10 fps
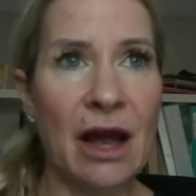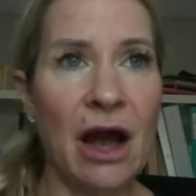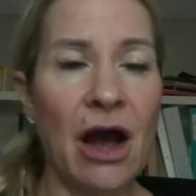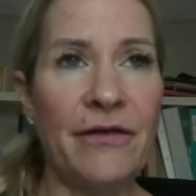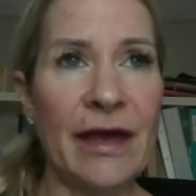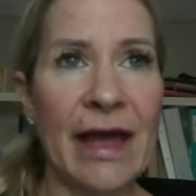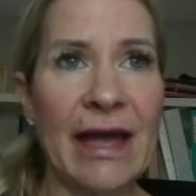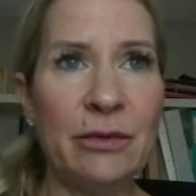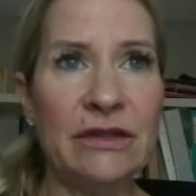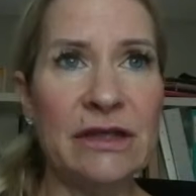Are they
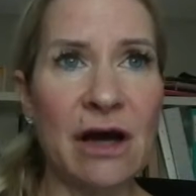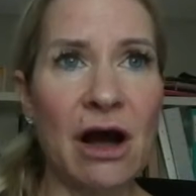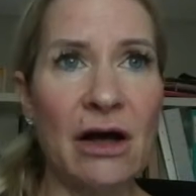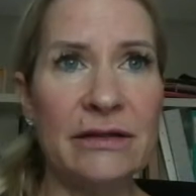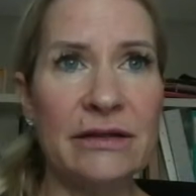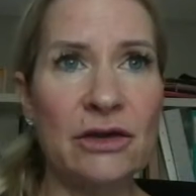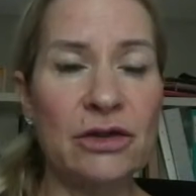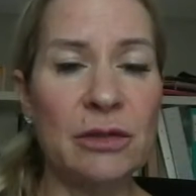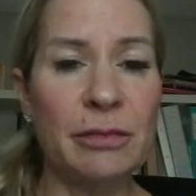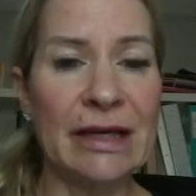able to ask you
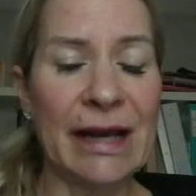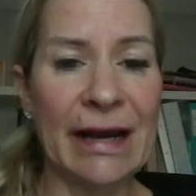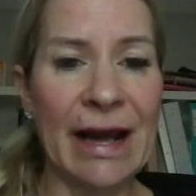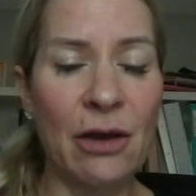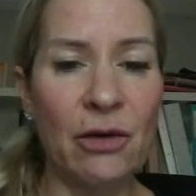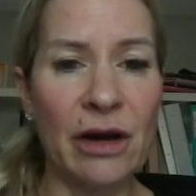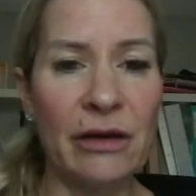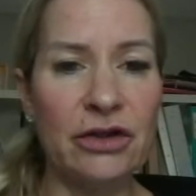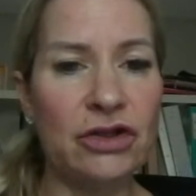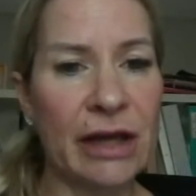to be let out?
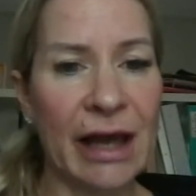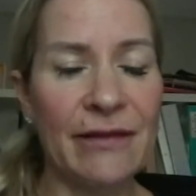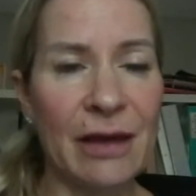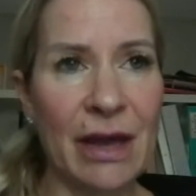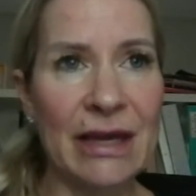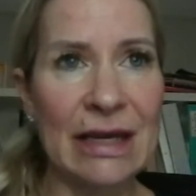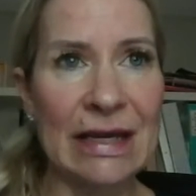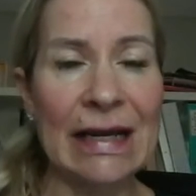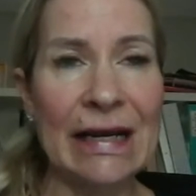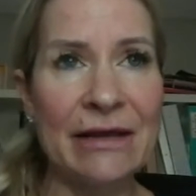Can they make
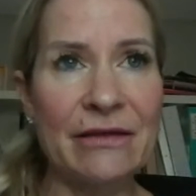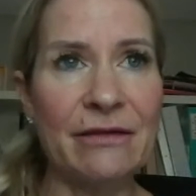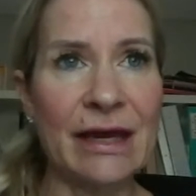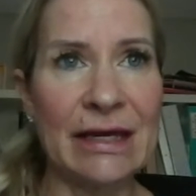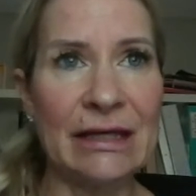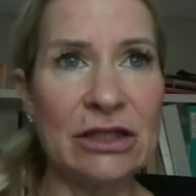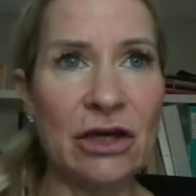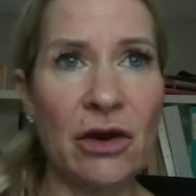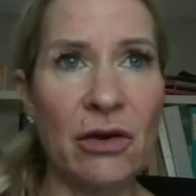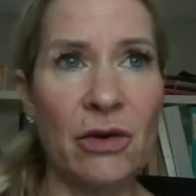it clear that they need to
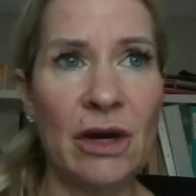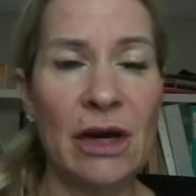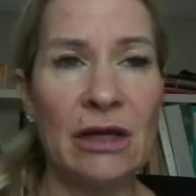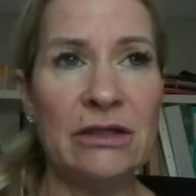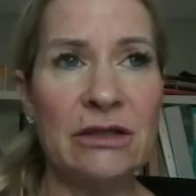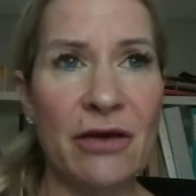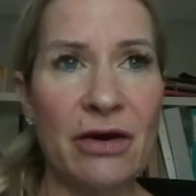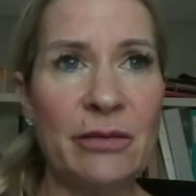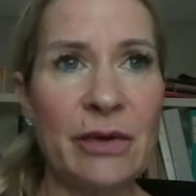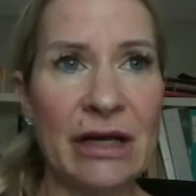go to their
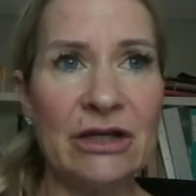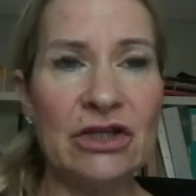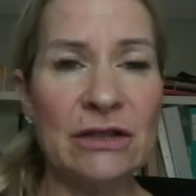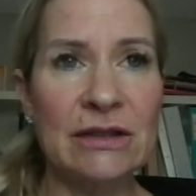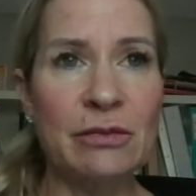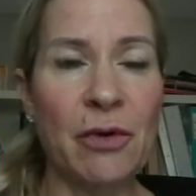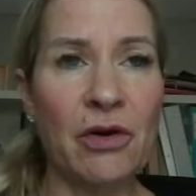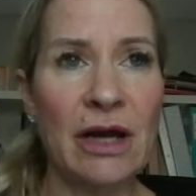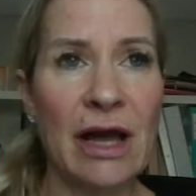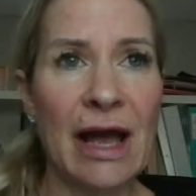elimination
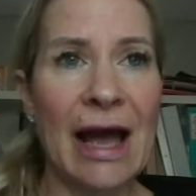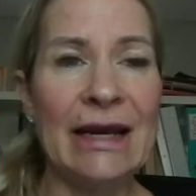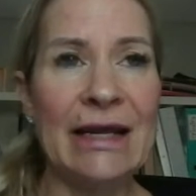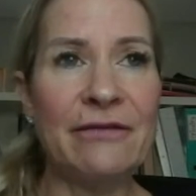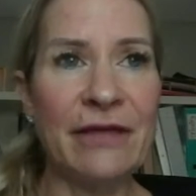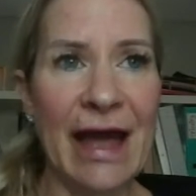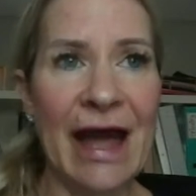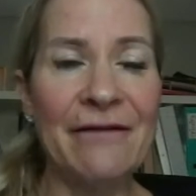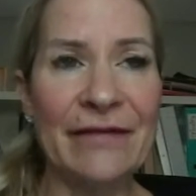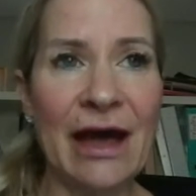spot? And if they
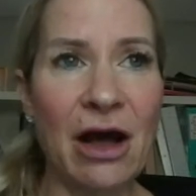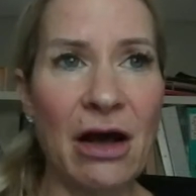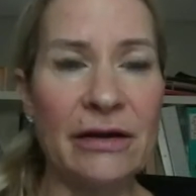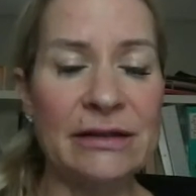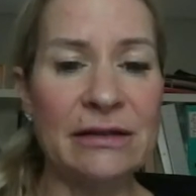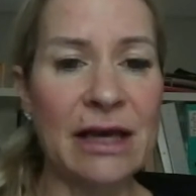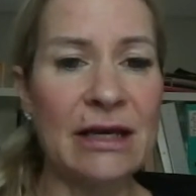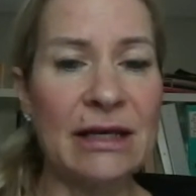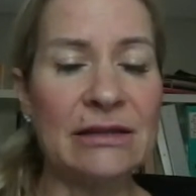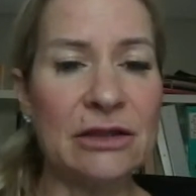have that ask, then
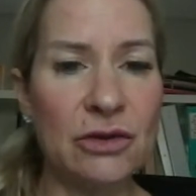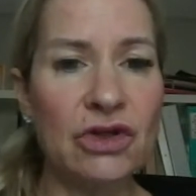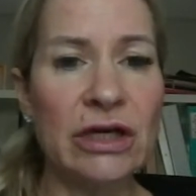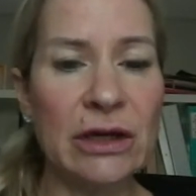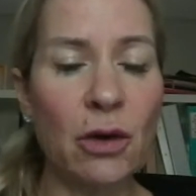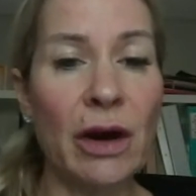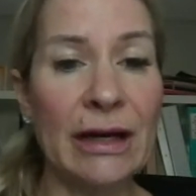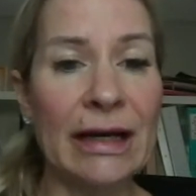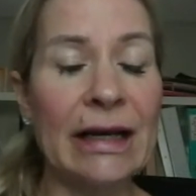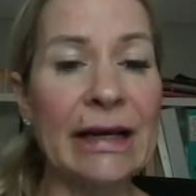it's usually
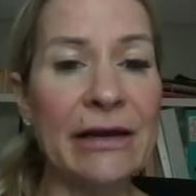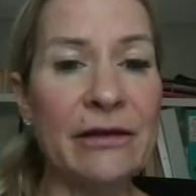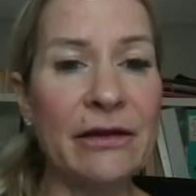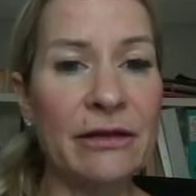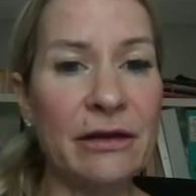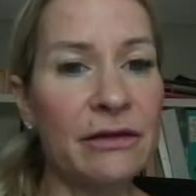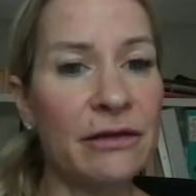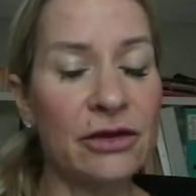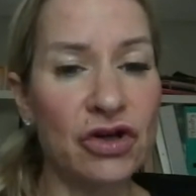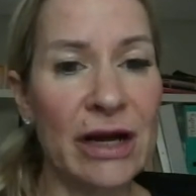quite clear that
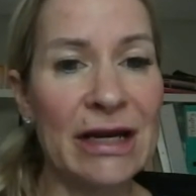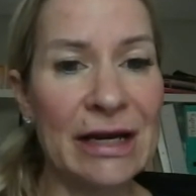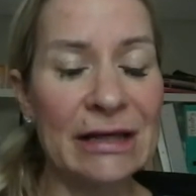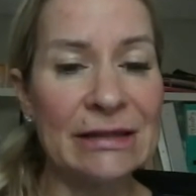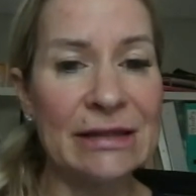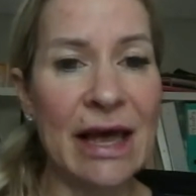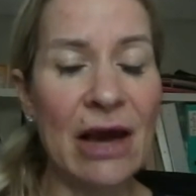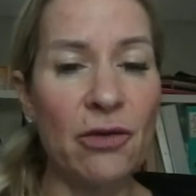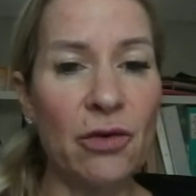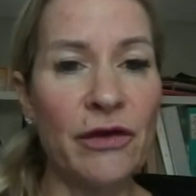the training is
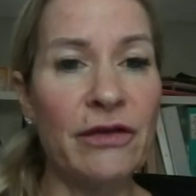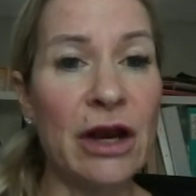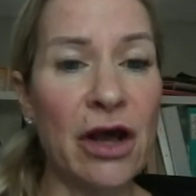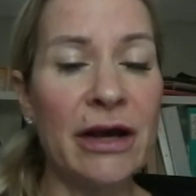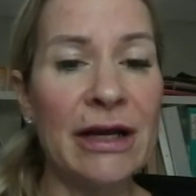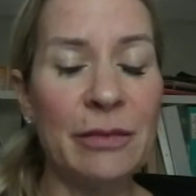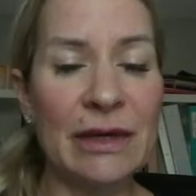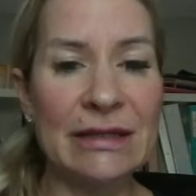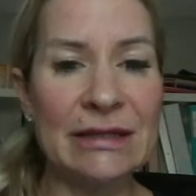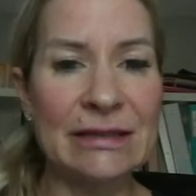there or that the learning
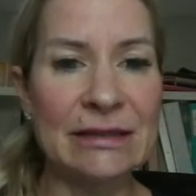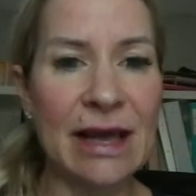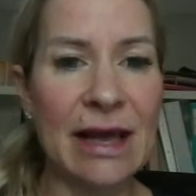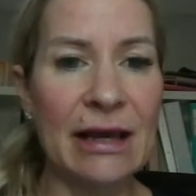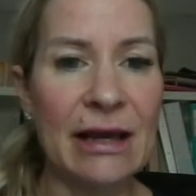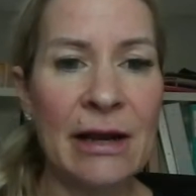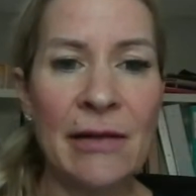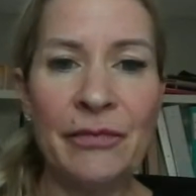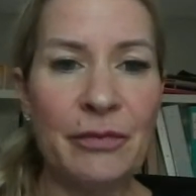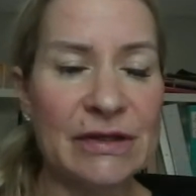piece is there.
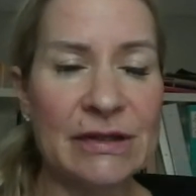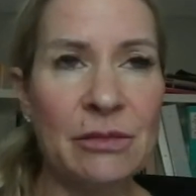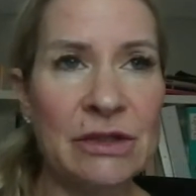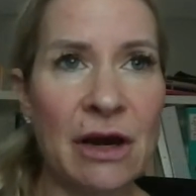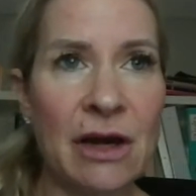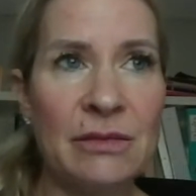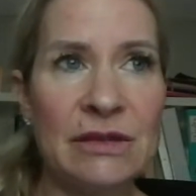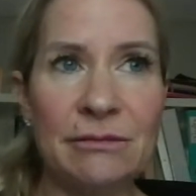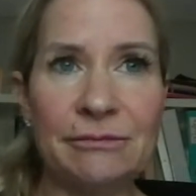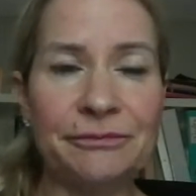But sometimes,